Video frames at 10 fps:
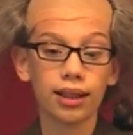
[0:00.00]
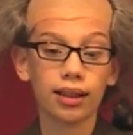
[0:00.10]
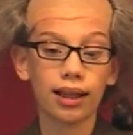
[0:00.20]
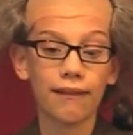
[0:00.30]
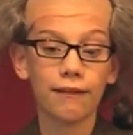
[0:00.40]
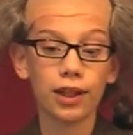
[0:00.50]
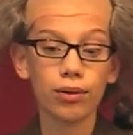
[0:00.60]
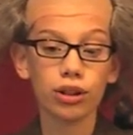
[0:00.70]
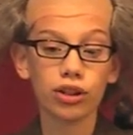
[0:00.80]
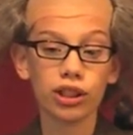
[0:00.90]
so that
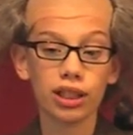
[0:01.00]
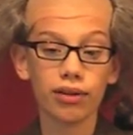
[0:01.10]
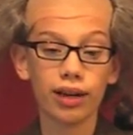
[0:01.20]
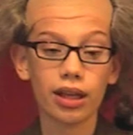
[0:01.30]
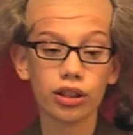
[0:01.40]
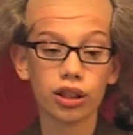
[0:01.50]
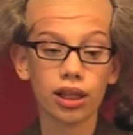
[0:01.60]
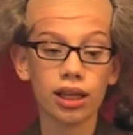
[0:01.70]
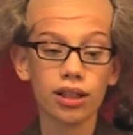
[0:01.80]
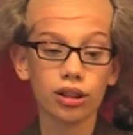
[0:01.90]
future generations